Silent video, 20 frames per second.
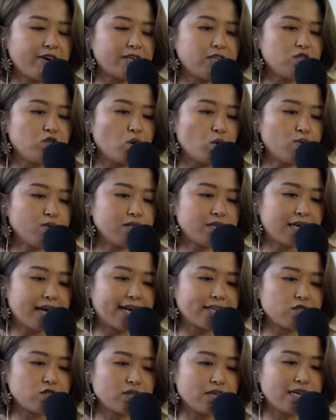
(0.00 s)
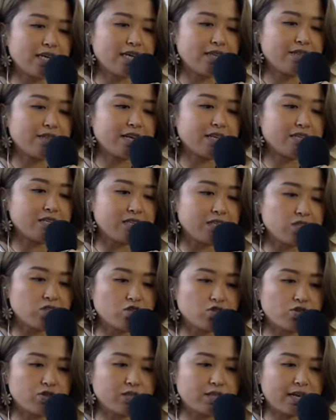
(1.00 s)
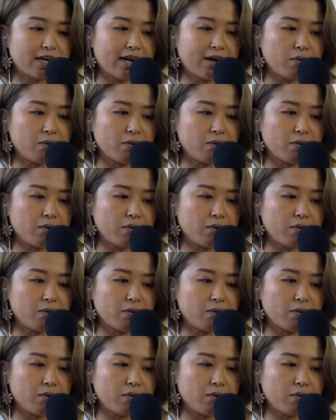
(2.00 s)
If I don't get to eat that dessert